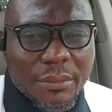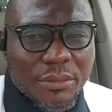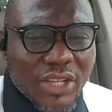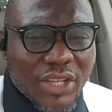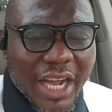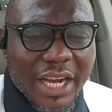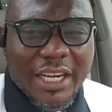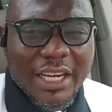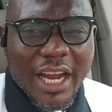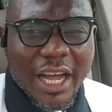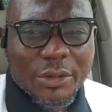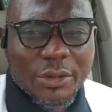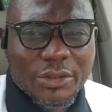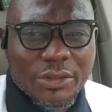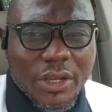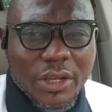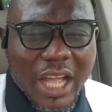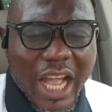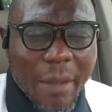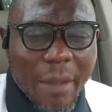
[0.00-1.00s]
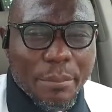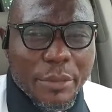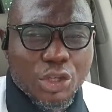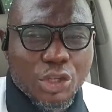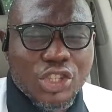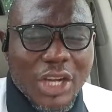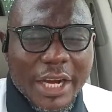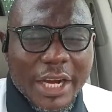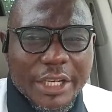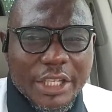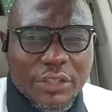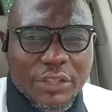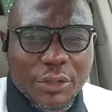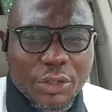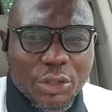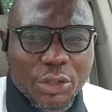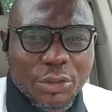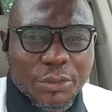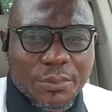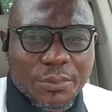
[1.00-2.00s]
I'm signing out. Help me share this
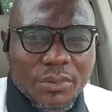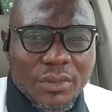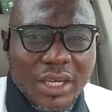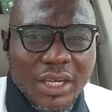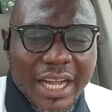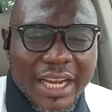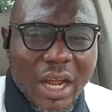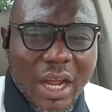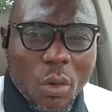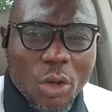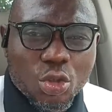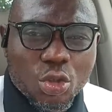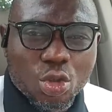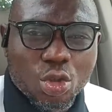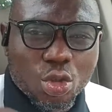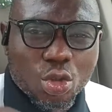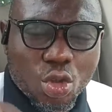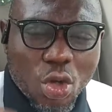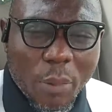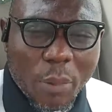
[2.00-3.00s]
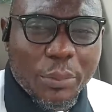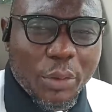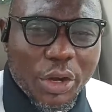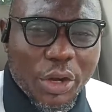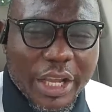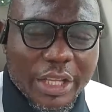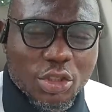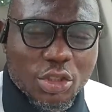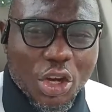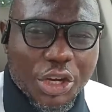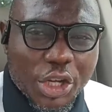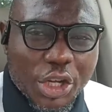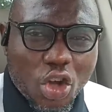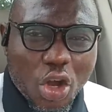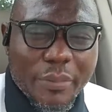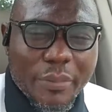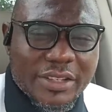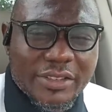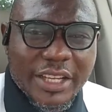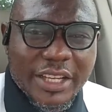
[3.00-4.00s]
video, and I want you to drop it on the
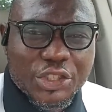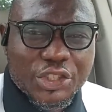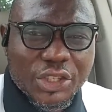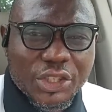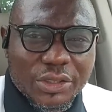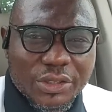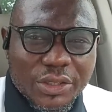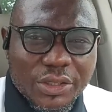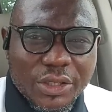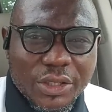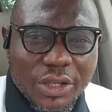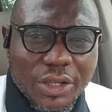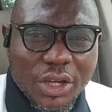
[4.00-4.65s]
comment section.